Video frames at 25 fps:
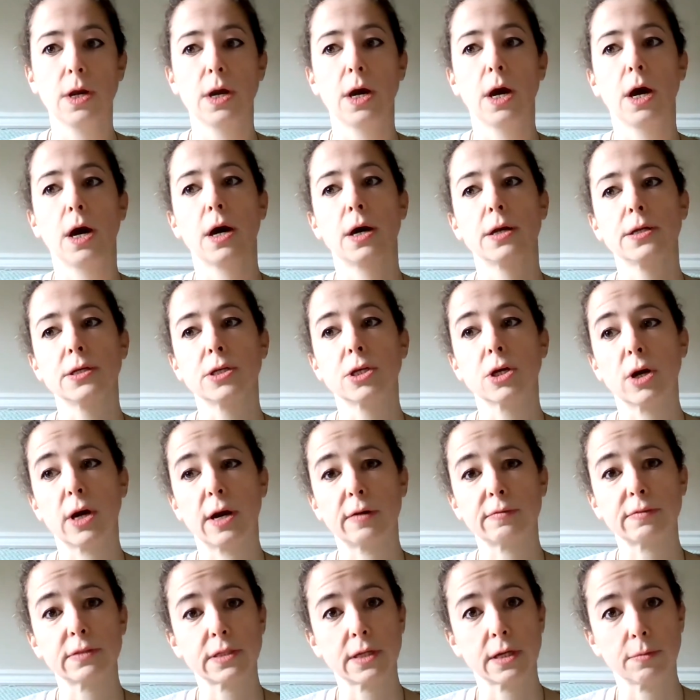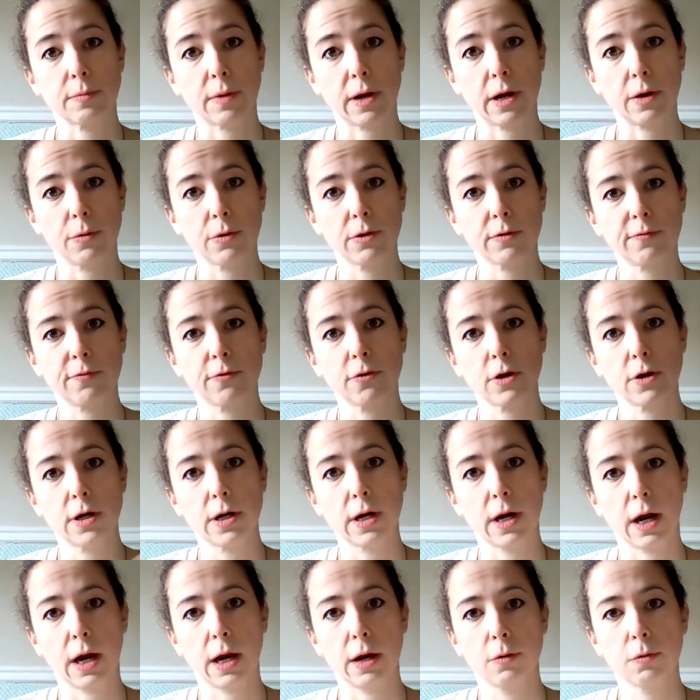uh, you don't have to take my word for
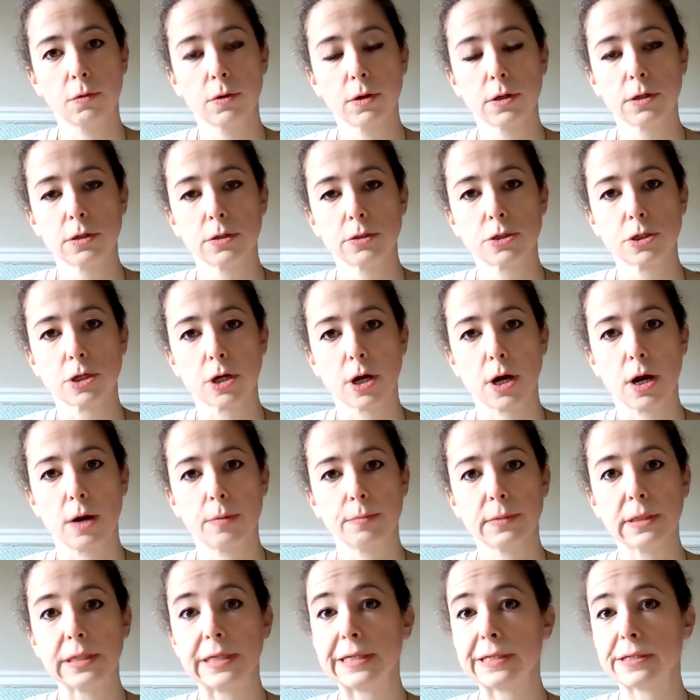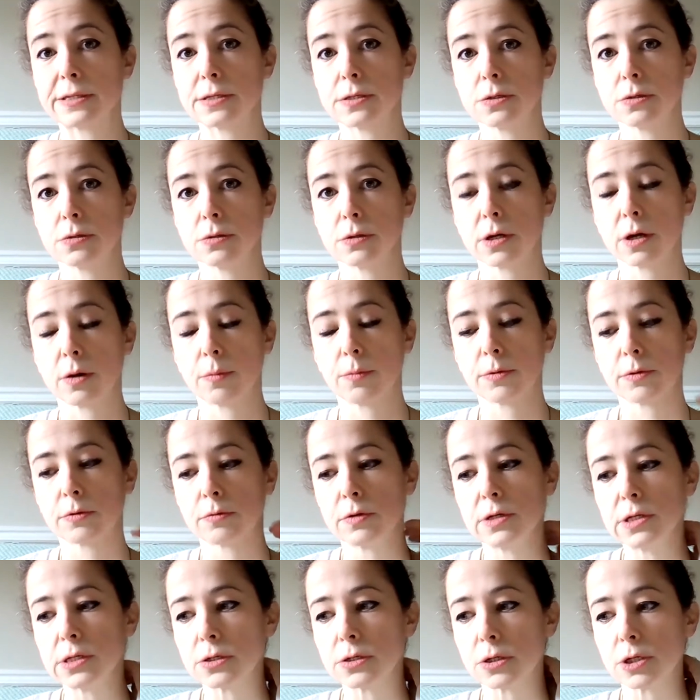it. I will drop links to a couple of
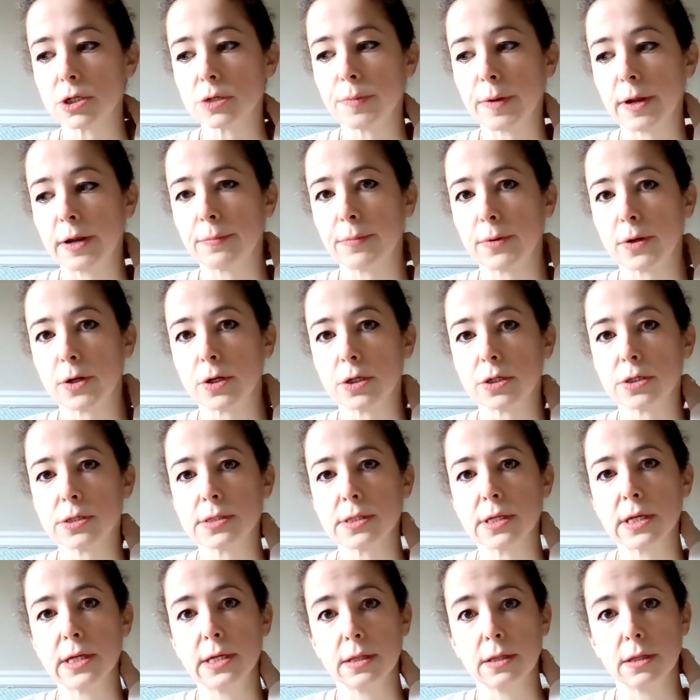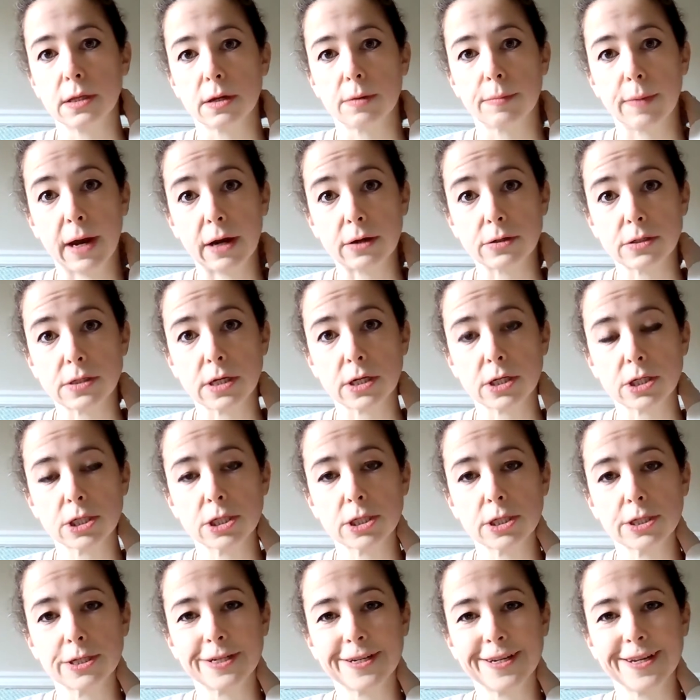research papers in the About
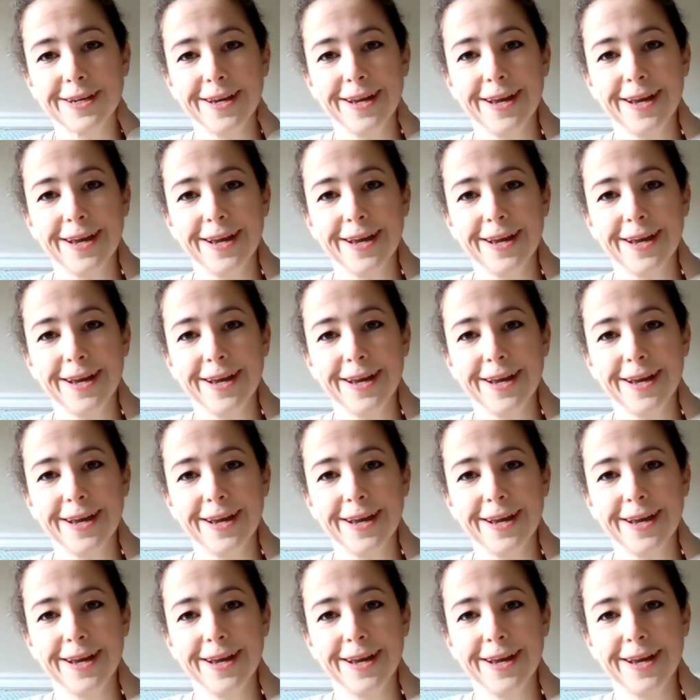section.